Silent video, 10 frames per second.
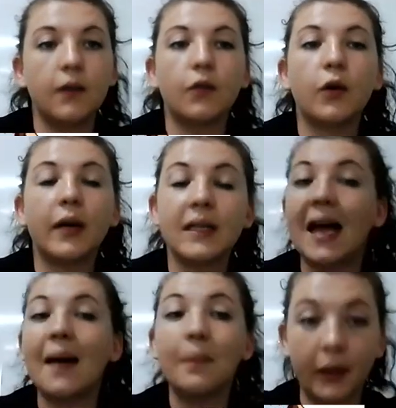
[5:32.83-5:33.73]
For
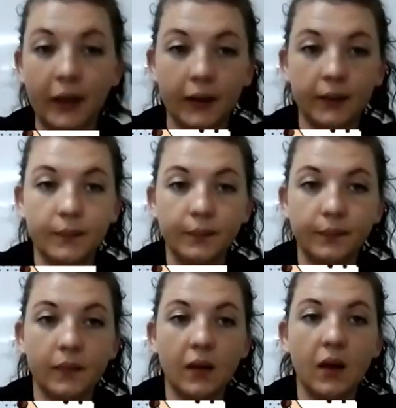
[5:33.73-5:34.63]
example,
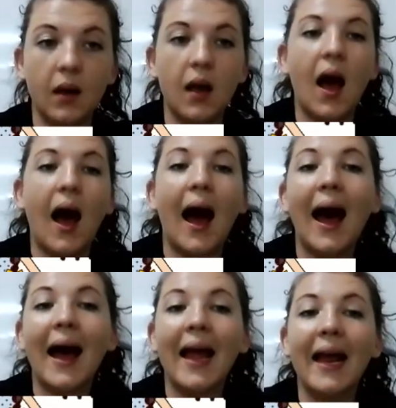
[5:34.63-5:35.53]

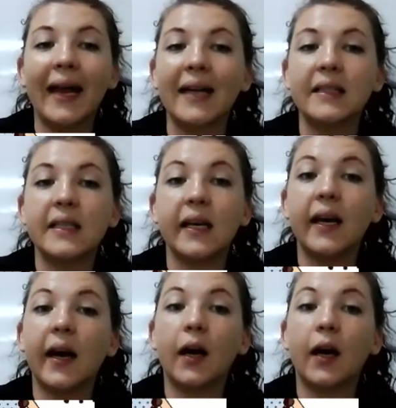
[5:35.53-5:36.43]
I can
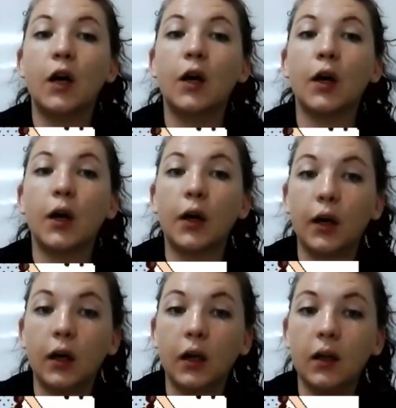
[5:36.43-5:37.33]
see a
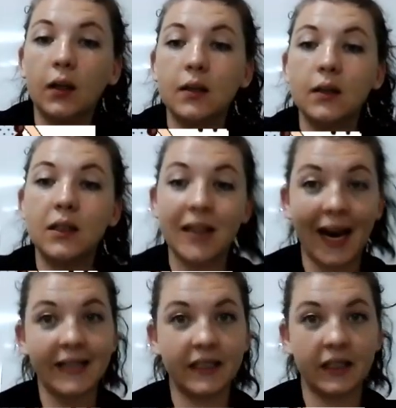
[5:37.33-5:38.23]
girl
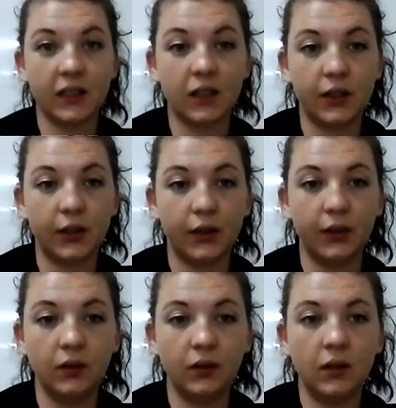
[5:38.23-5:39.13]
changes
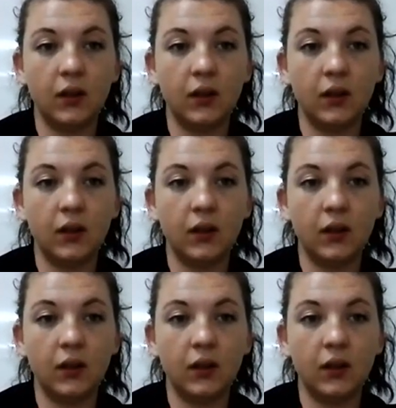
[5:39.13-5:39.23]
to